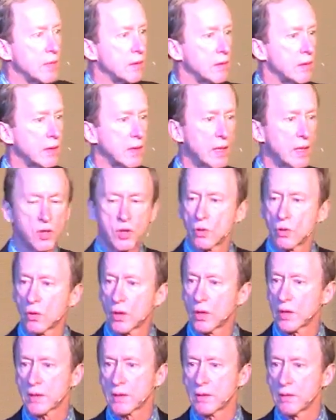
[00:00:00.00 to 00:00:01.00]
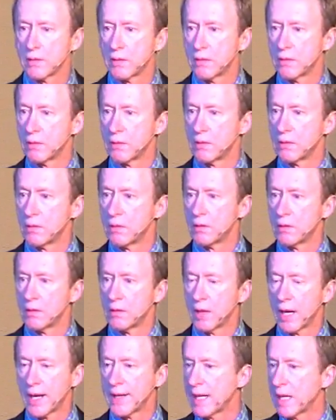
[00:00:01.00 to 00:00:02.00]
it's yours.
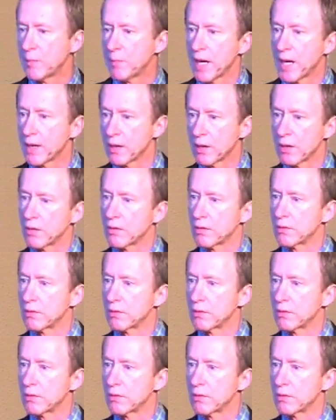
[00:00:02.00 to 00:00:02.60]
I name my own.